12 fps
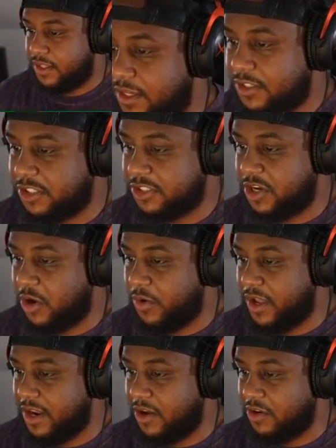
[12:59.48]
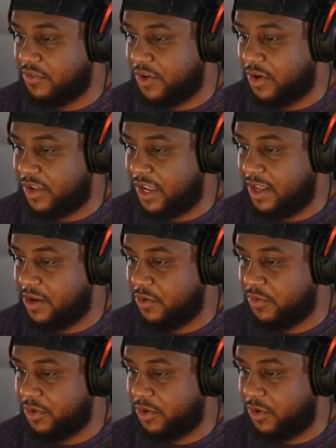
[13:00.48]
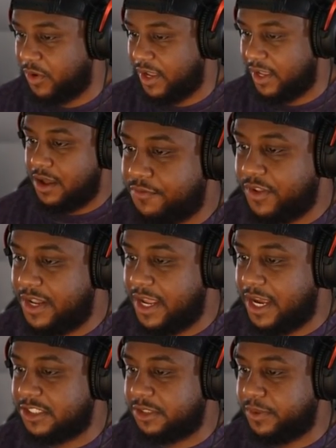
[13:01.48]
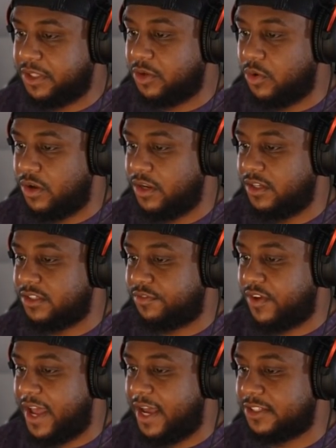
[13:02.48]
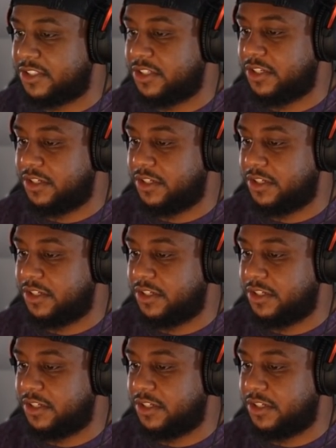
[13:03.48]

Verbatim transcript: Let's just go in on the volcano real quick. I feel like I should be throwing these faster,